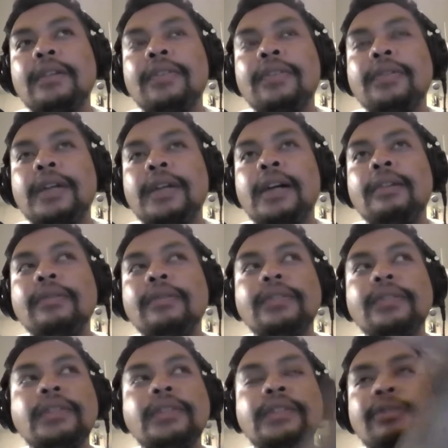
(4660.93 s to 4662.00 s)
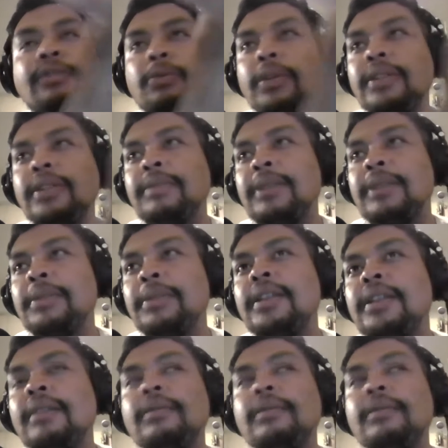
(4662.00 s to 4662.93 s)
throughout the different workshops that we did,